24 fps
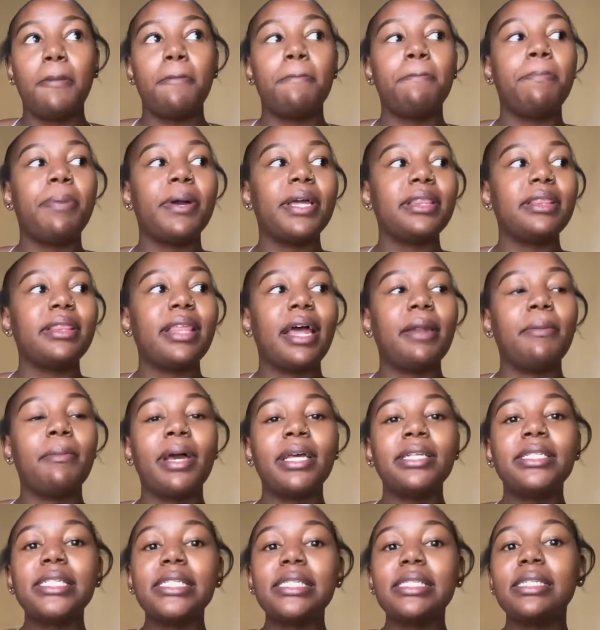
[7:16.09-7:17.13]
But then my
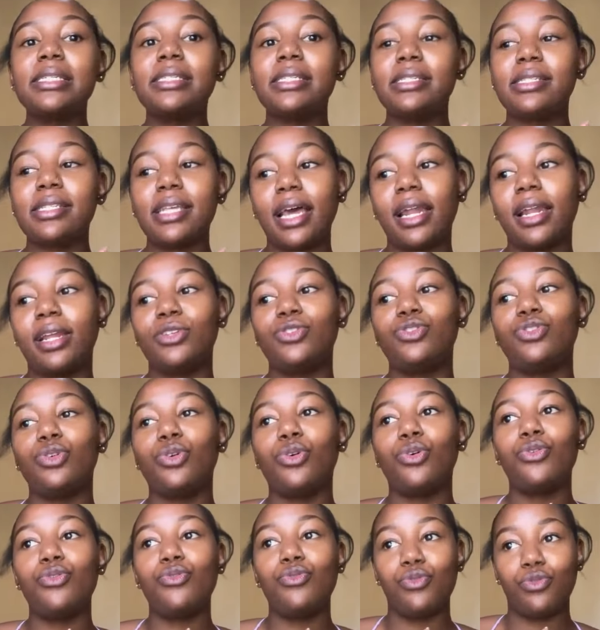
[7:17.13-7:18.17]
sister decided
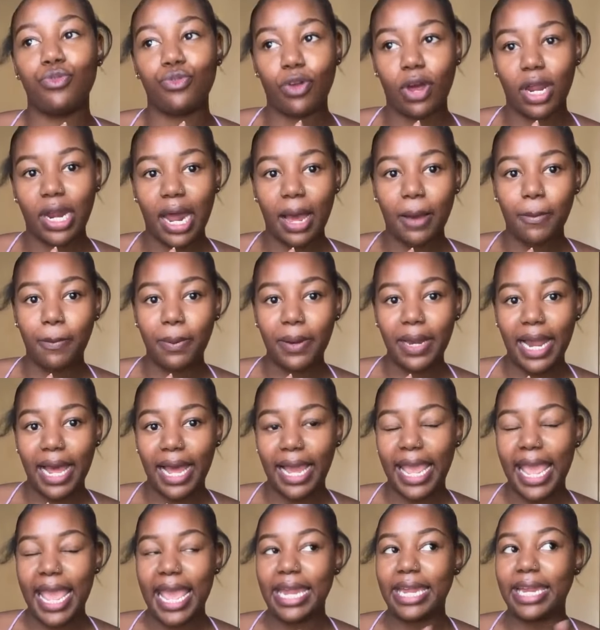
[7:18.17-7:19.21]
to not apply
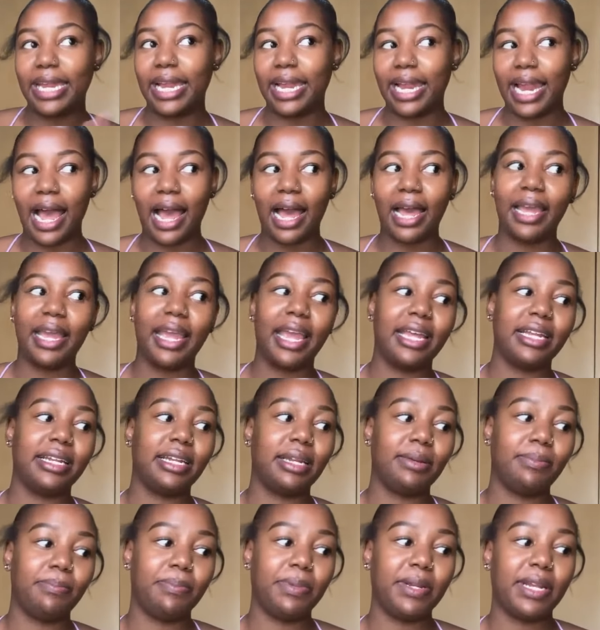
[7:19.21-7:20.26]
and lie
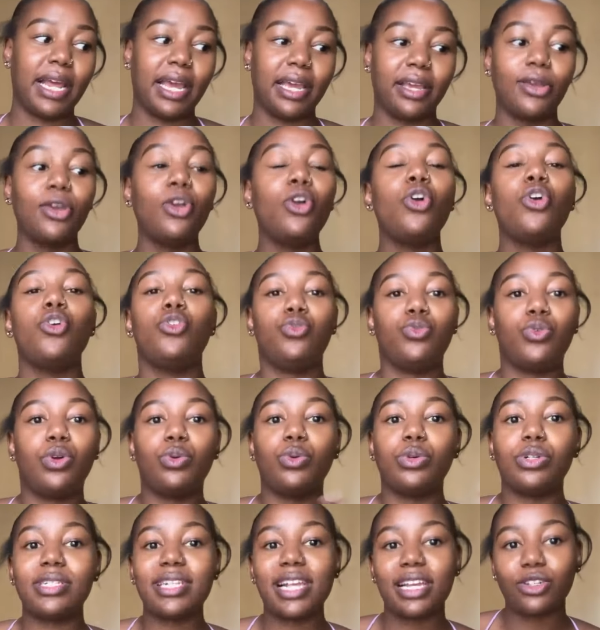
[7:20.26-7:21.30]
and be like, no, it
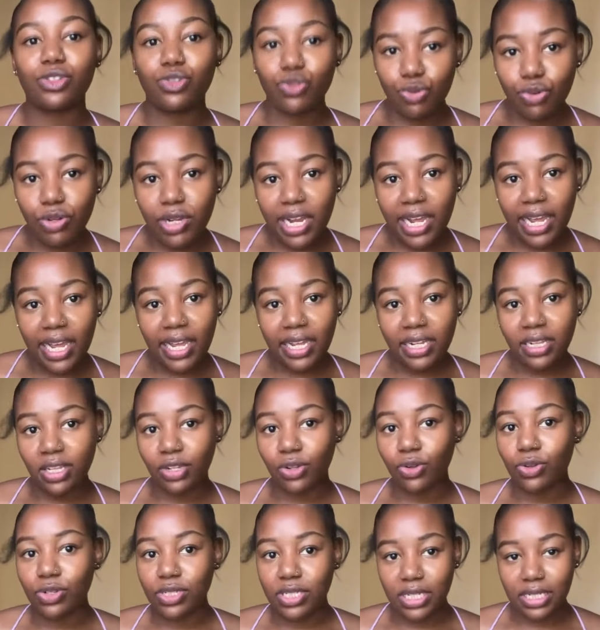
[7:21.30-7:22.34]
was like too late, the
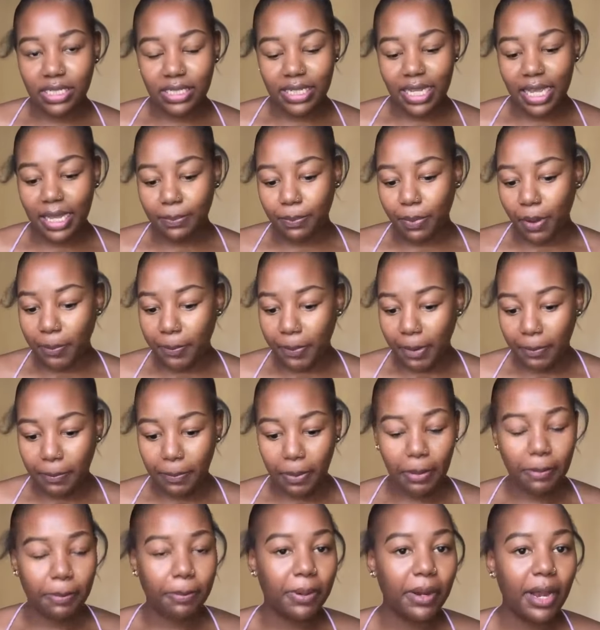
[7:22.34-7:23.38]
closing date, blah blah
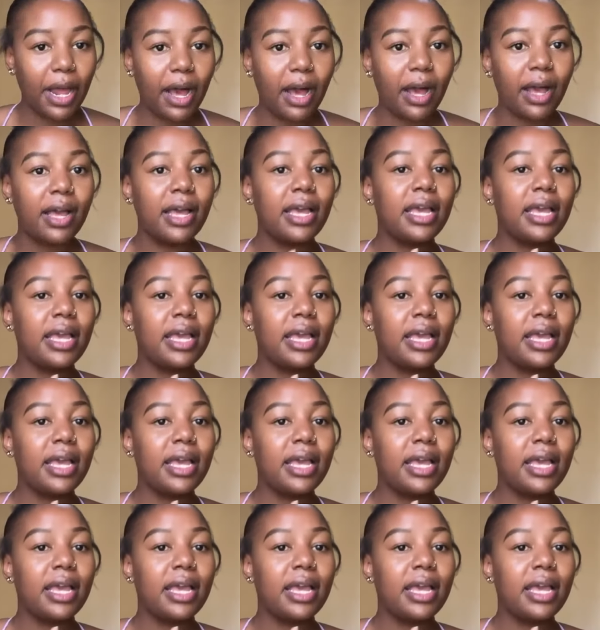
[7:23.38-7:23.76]
blah blah,